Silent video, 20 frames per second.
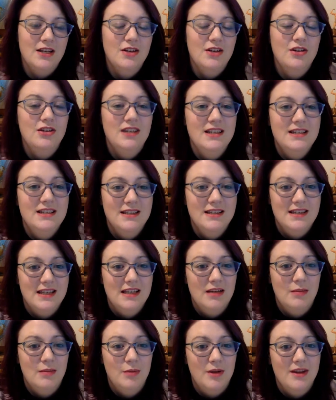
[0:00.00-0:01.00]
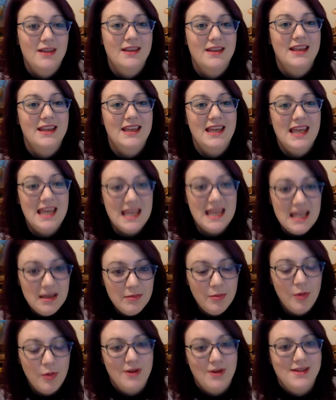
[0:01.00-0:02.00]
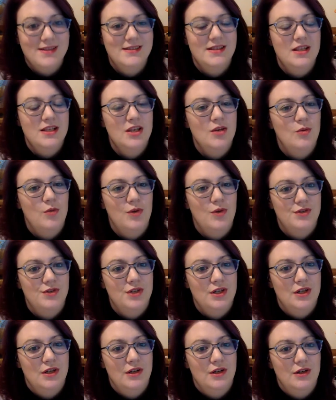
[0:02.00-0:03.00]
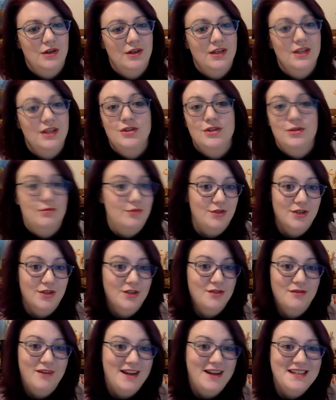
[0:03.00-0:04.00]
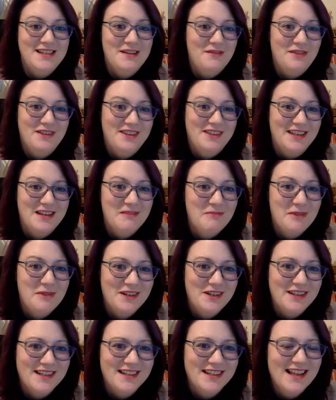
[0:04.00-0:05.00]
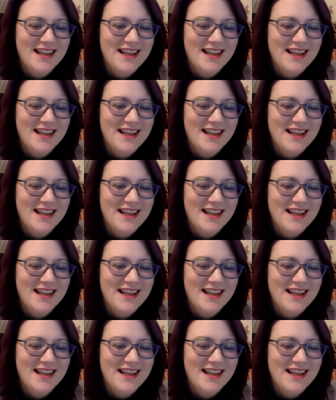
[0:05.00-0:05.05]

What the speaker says: you need to think about the key points that you want to include and don't just write everything about it.